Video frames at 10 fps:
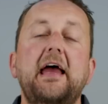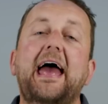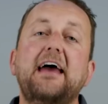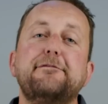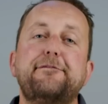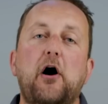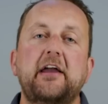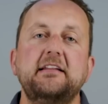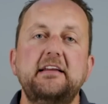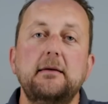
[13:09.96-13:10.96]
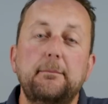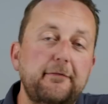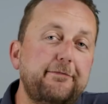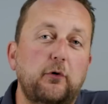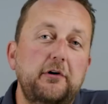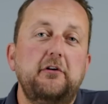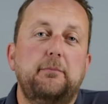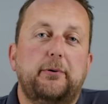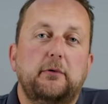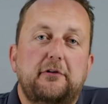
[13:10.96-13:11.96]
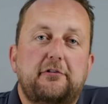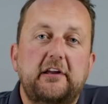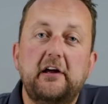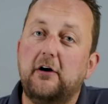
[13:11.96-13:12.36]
And finally, before you pull the trigger